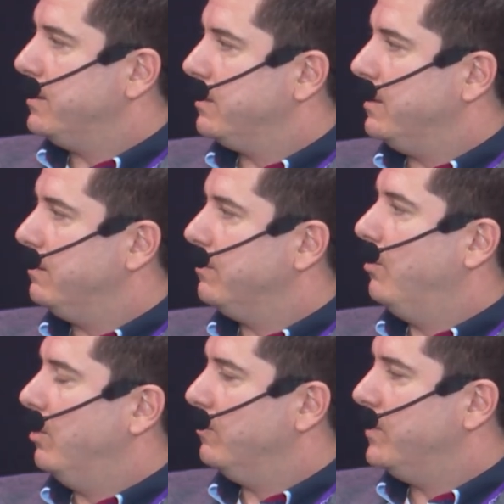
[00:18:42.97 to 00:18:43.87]
I think
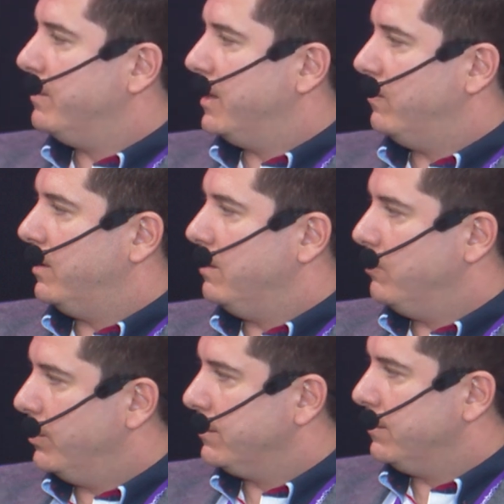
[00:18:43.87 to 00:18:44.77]
all of them are very
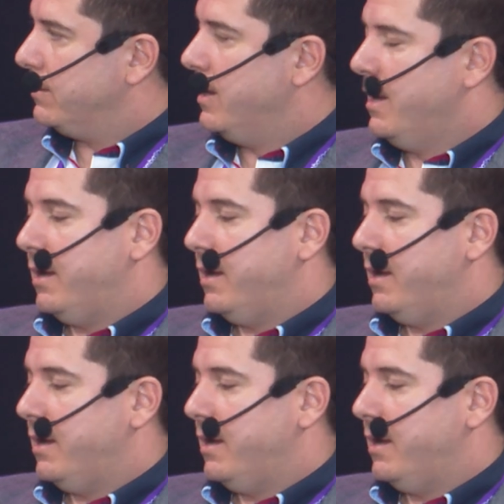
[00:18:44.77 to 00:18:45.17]
important,